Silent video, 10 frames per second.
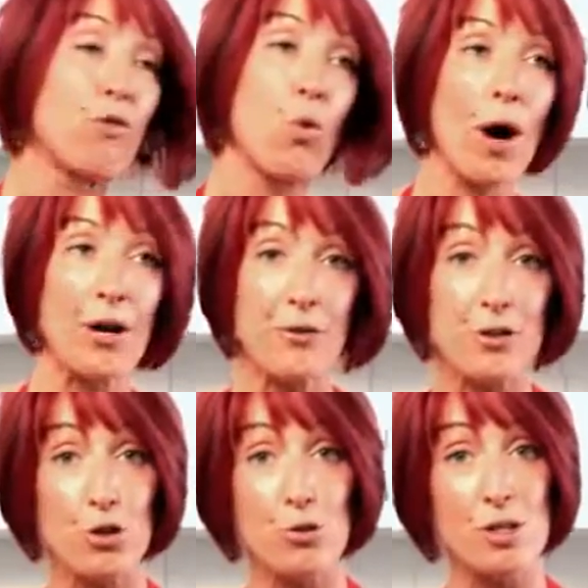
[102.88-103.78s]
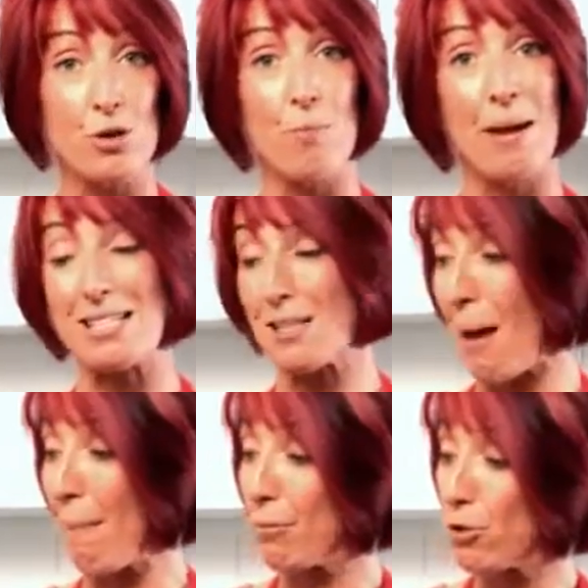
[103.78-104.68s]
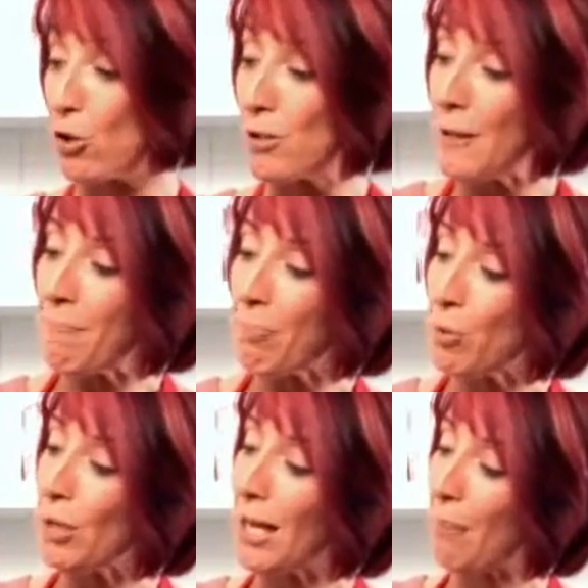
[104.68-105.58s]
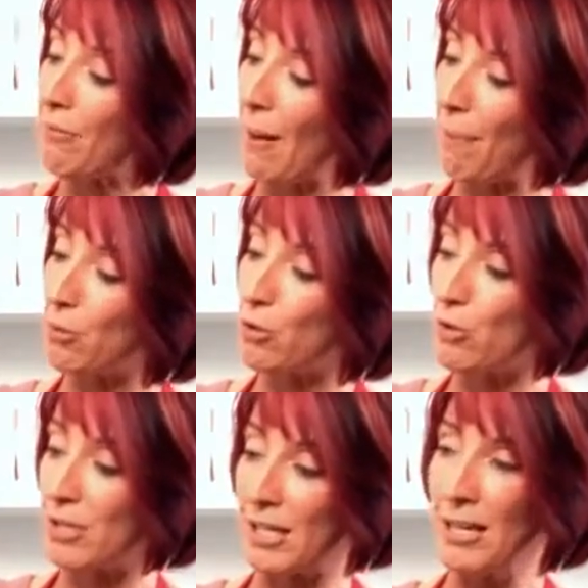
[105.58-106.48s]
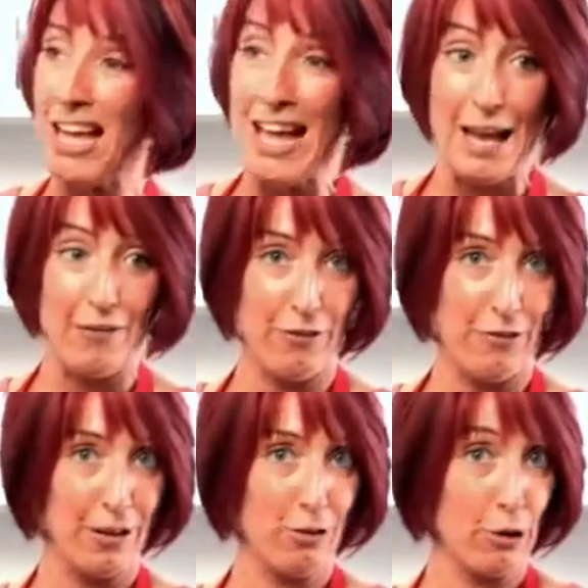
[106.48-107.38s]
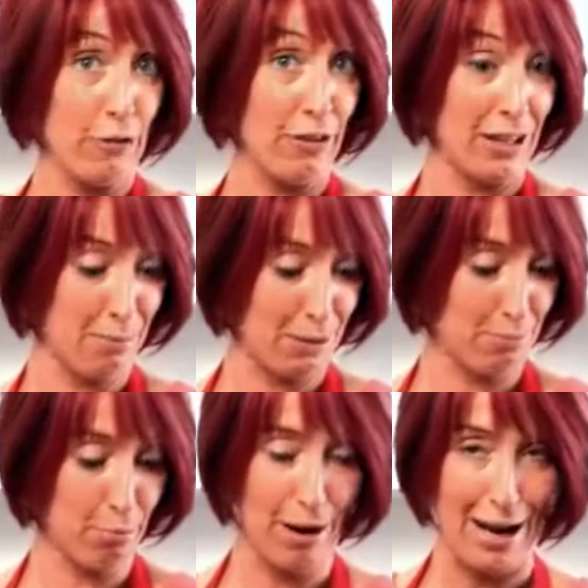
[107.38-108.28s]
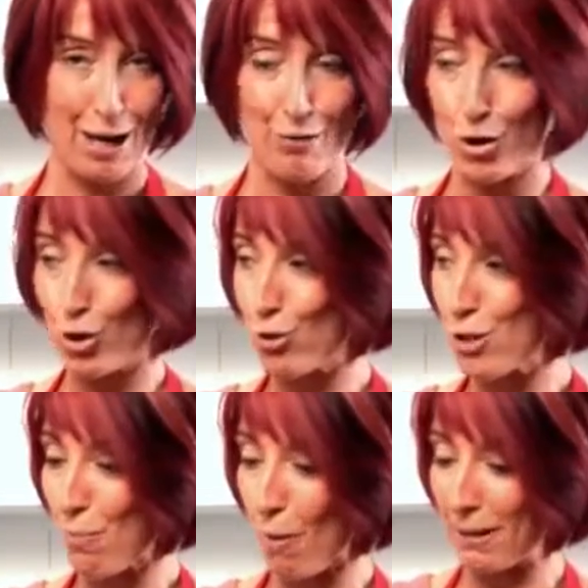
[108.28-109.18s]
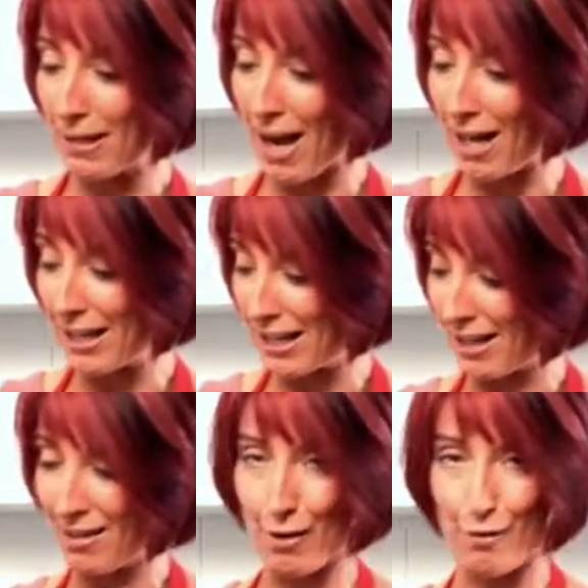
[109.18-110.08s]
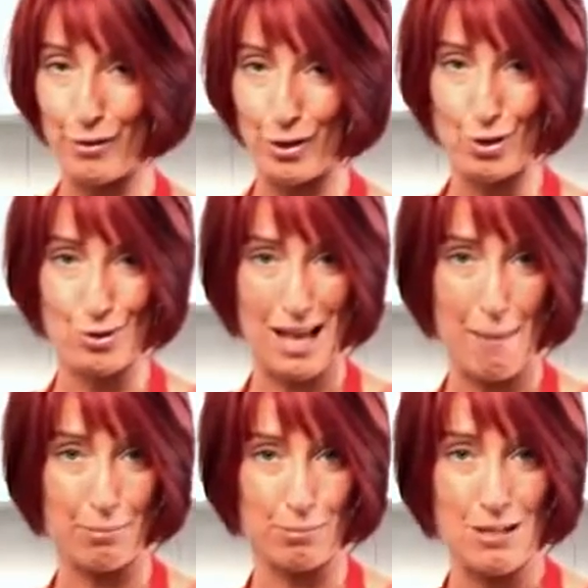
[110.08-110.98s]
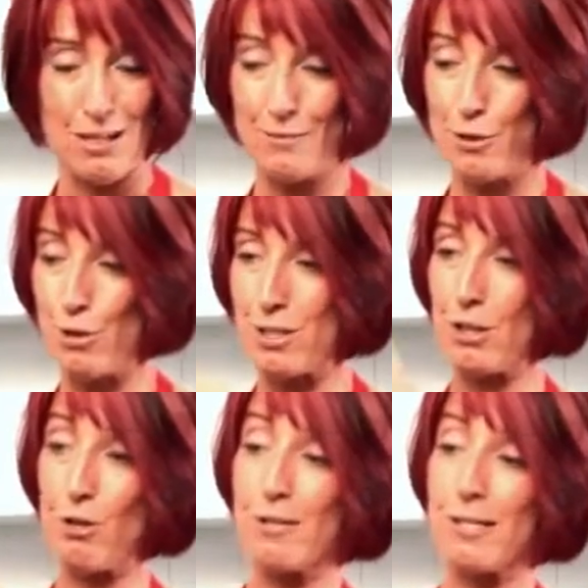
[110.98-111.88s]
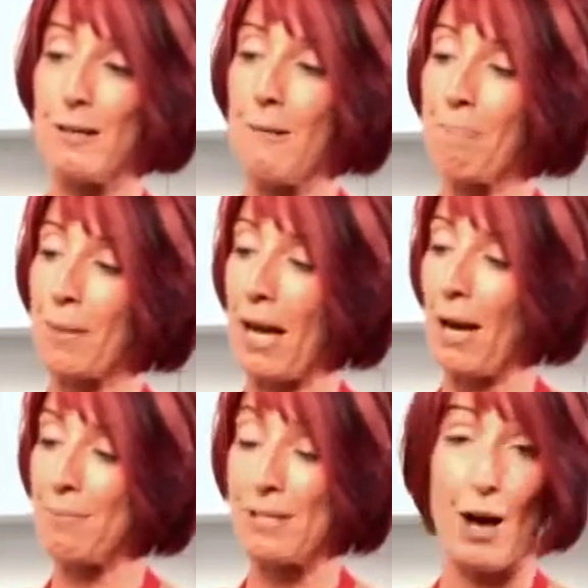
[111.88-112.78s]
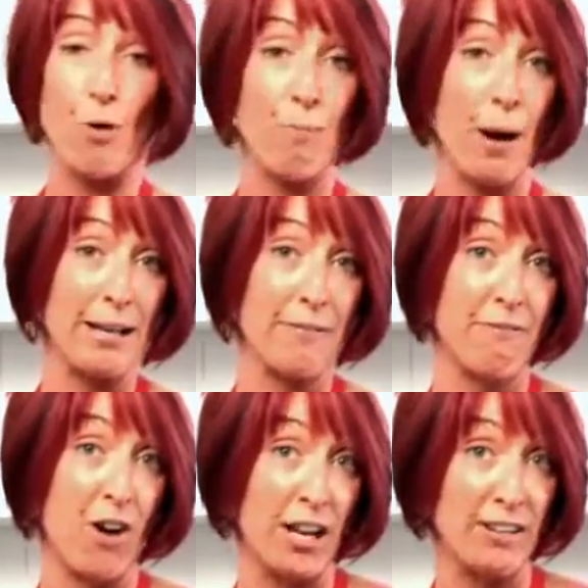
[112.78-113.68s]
400 juicer and make some apple juice, put a cup of apple juice in. If you feel, or you're feeling a bit brave, you could also pop a garlic in there if you use apple juice and use it to help fight